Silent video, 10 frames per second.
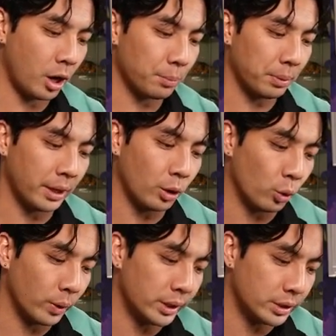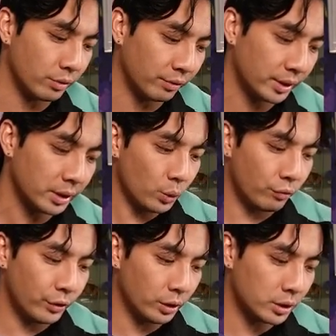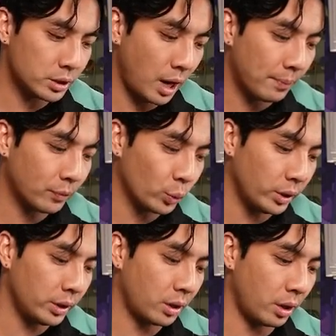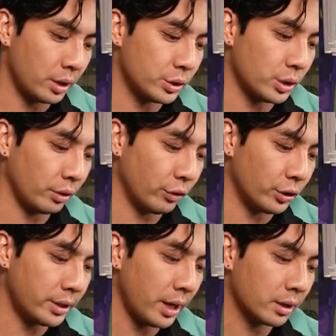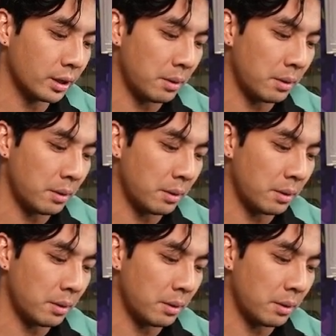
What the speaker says: On play or when Digivolving, reveal top 3 cards of your deck.